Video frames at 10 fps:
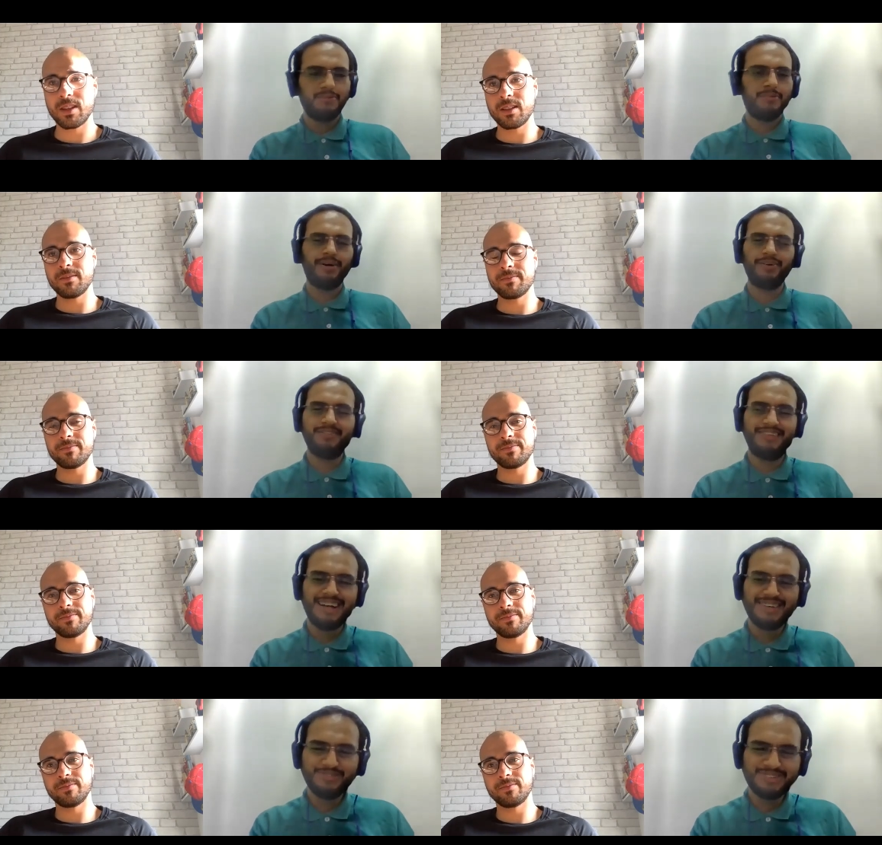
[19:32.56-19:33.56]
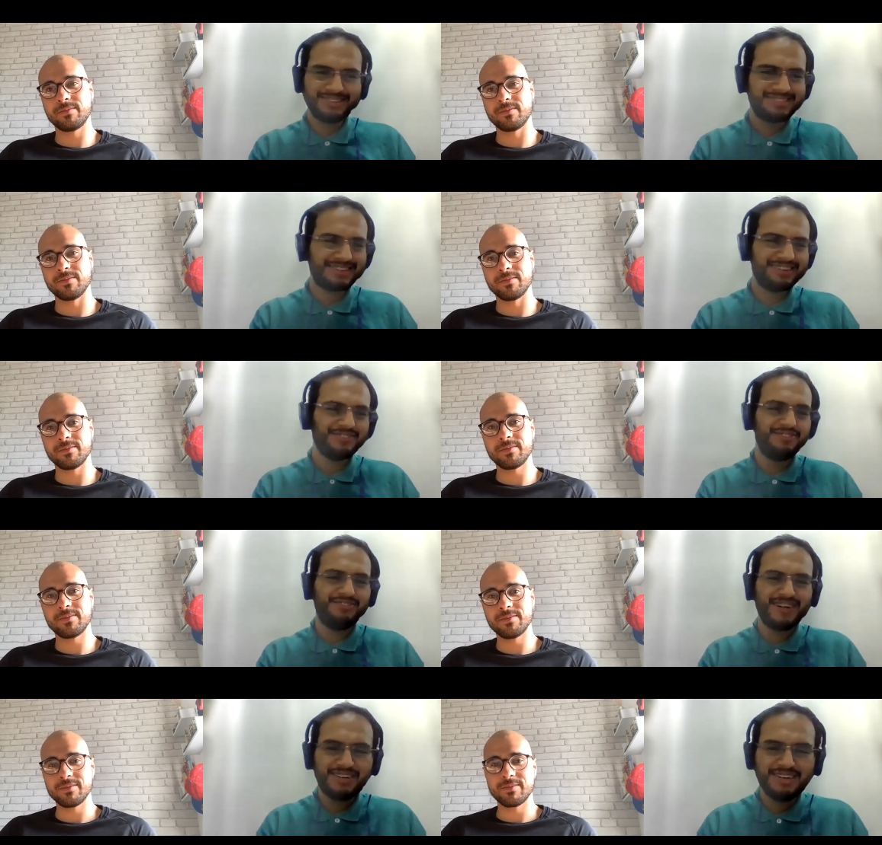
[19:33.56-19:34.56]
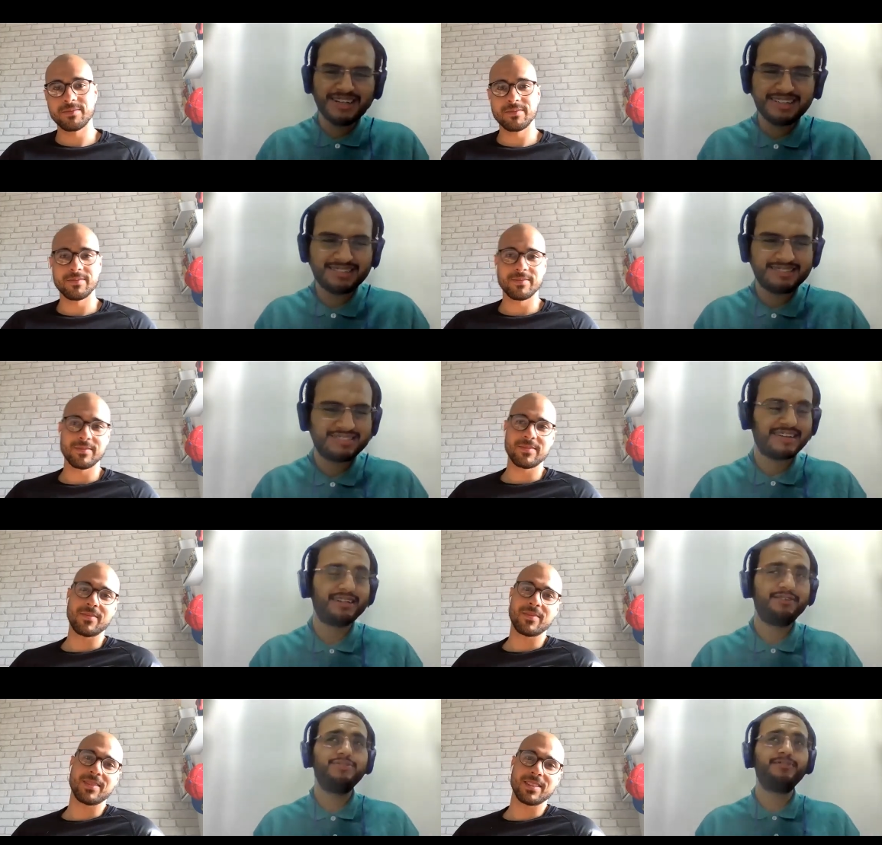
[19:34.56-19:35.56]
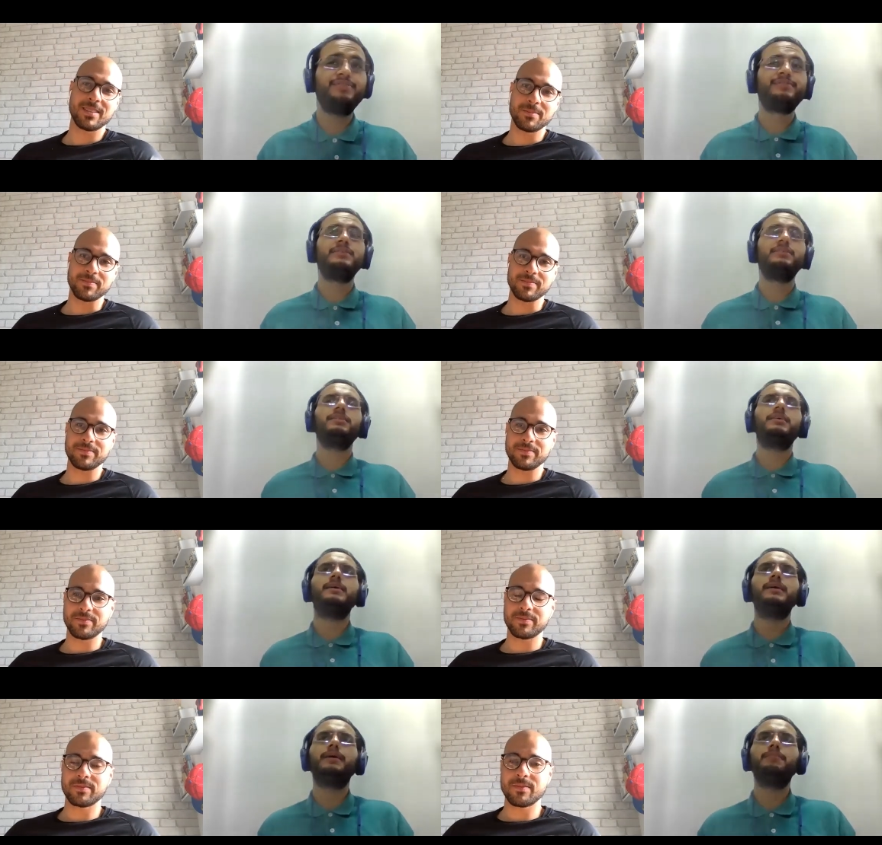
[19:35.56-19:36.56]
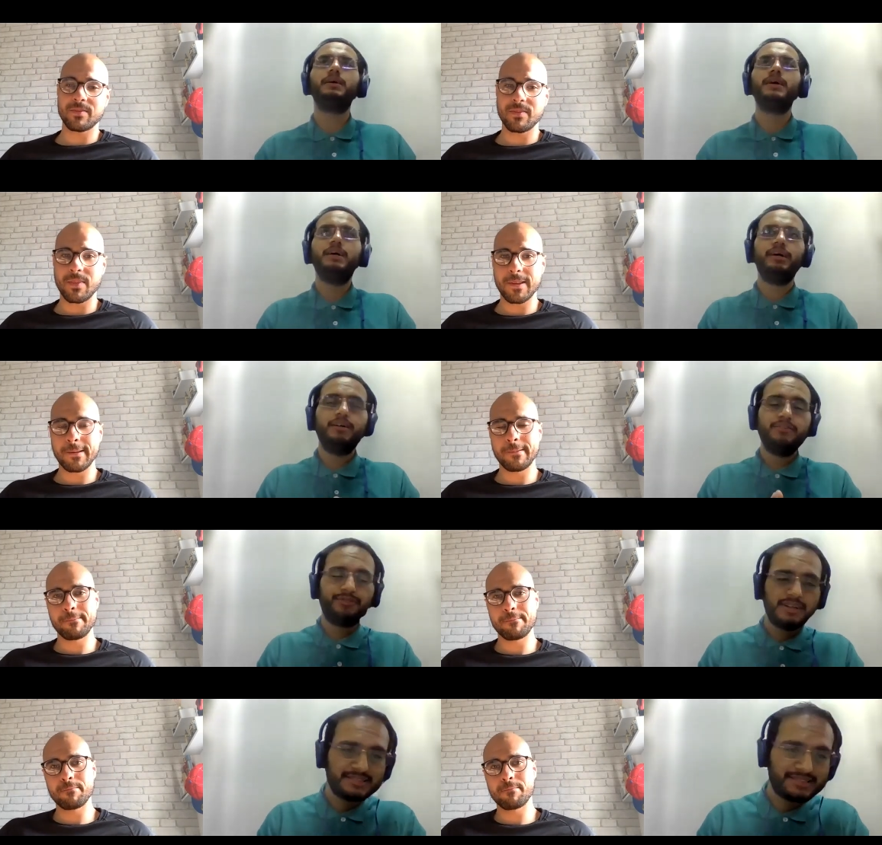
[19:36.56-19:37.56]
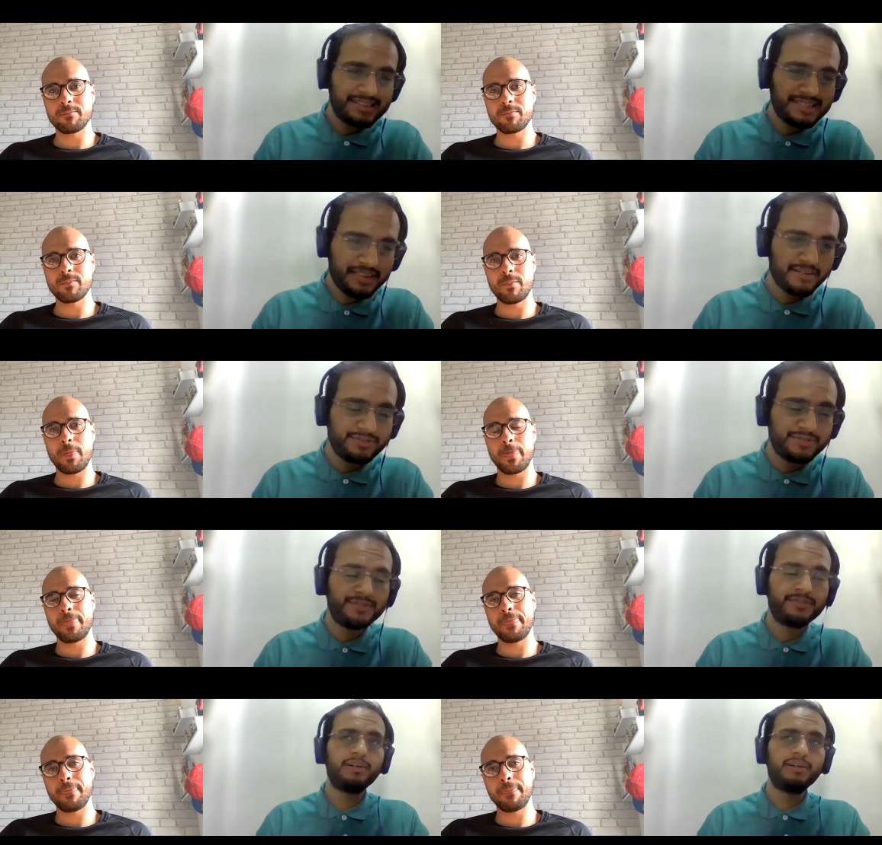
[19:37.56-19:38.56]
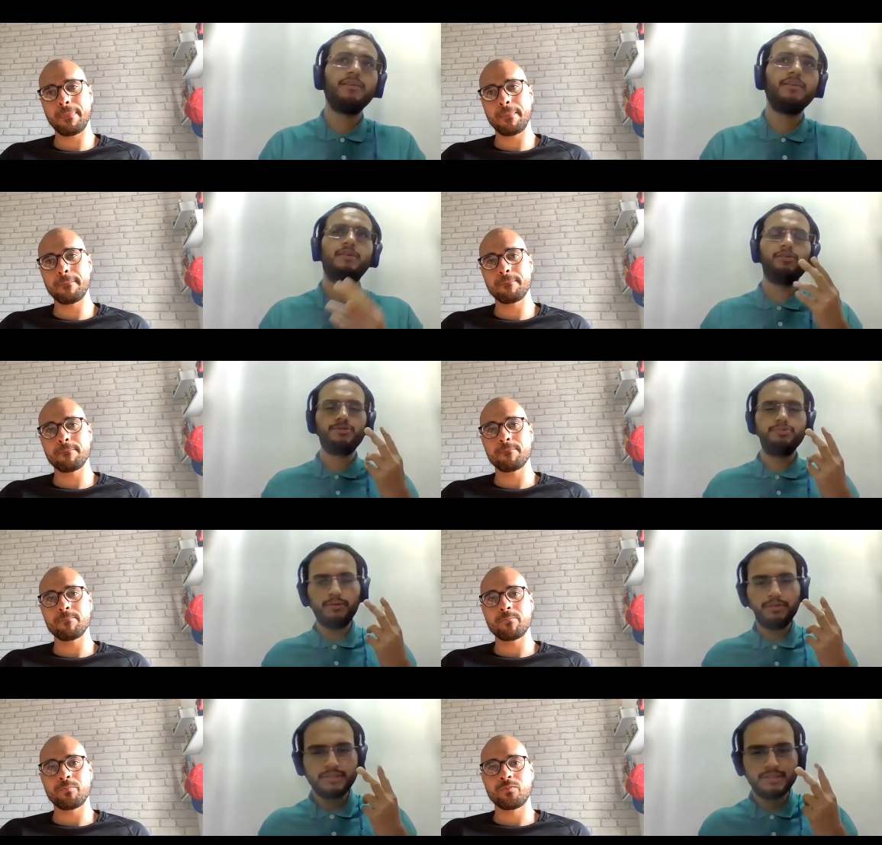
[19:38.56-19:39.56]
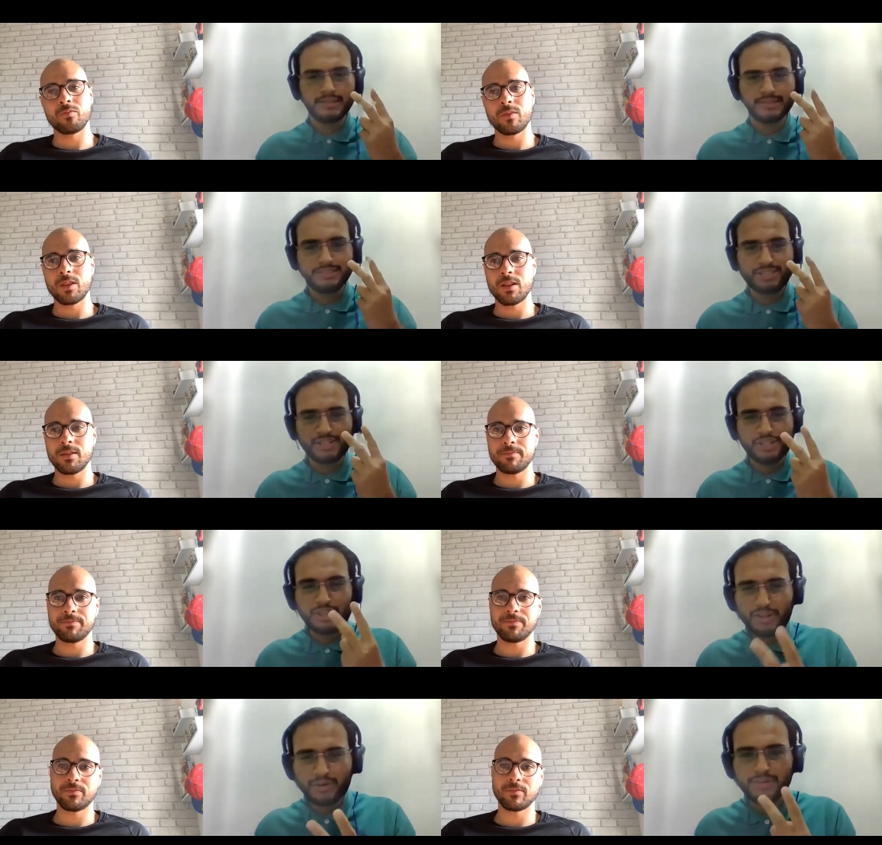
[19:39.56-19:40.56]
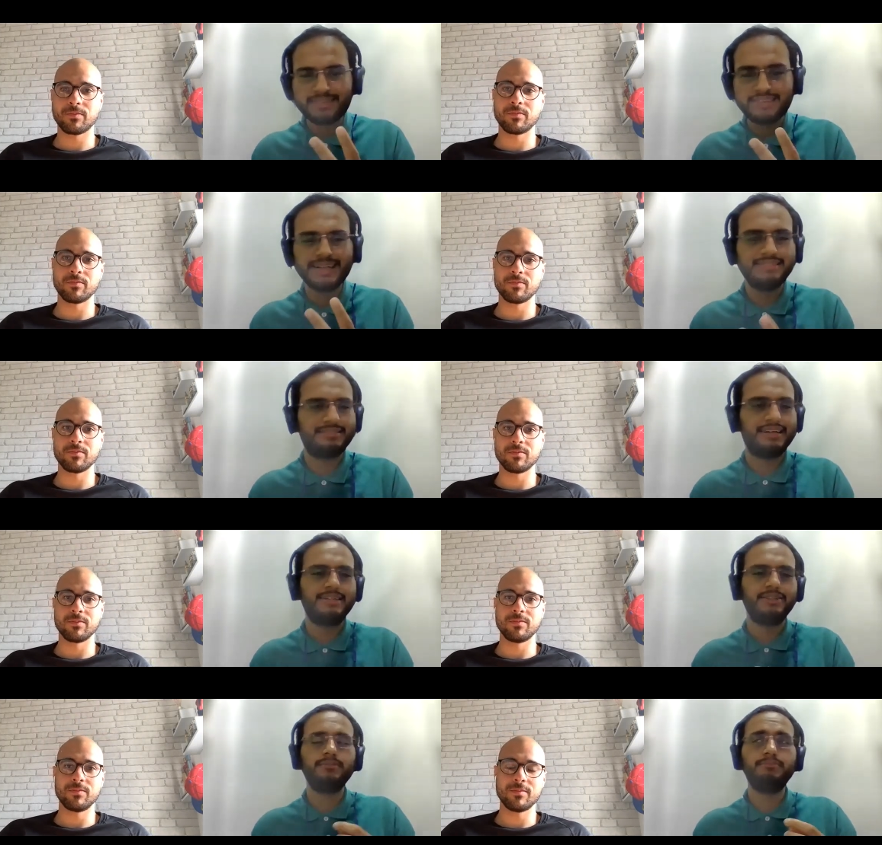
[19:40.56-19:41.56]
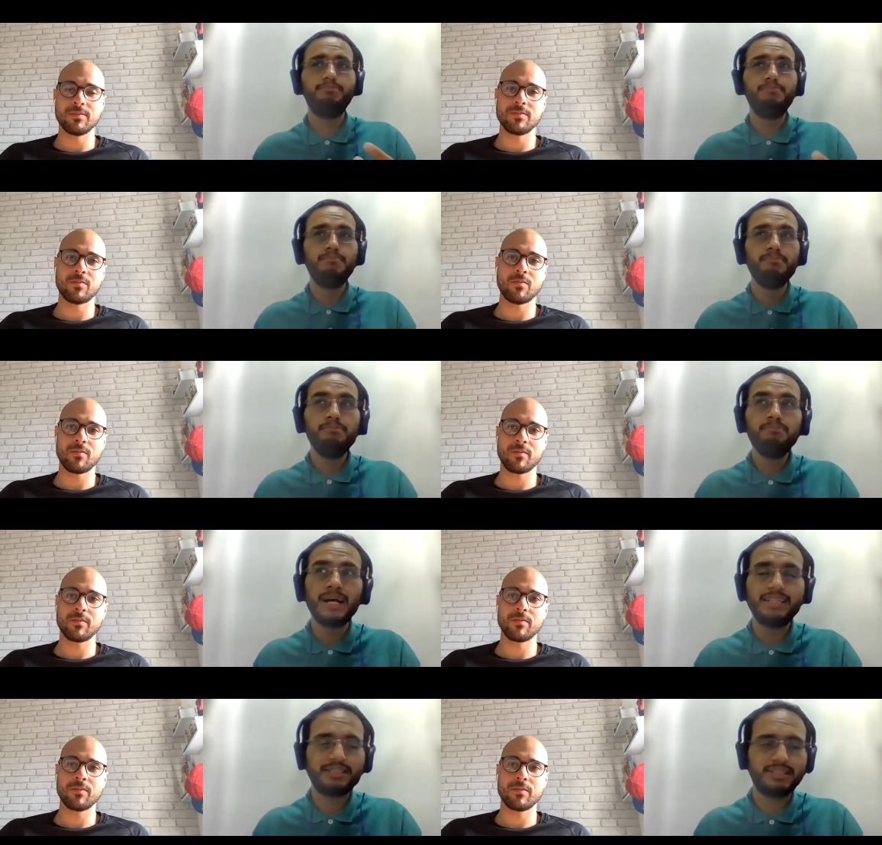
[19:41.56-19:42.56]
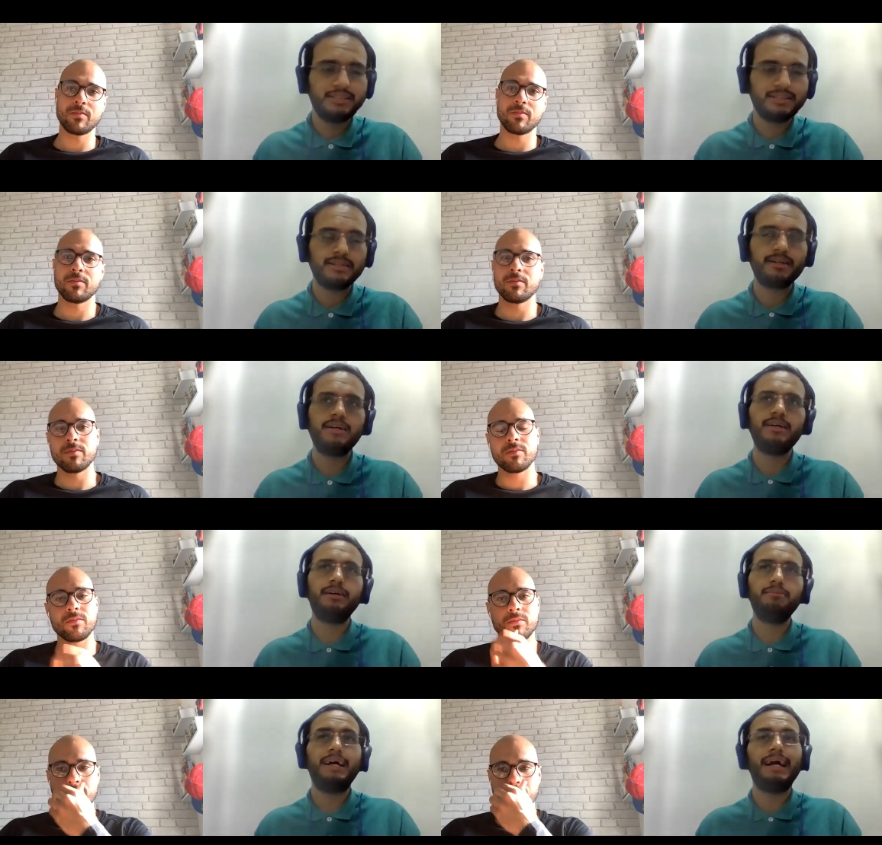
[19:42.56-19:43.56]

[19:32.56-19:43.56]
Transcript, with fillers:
Speaker 1: Wow, that was very insightful. Um, first of all, those were the two things that you mentioned. Um,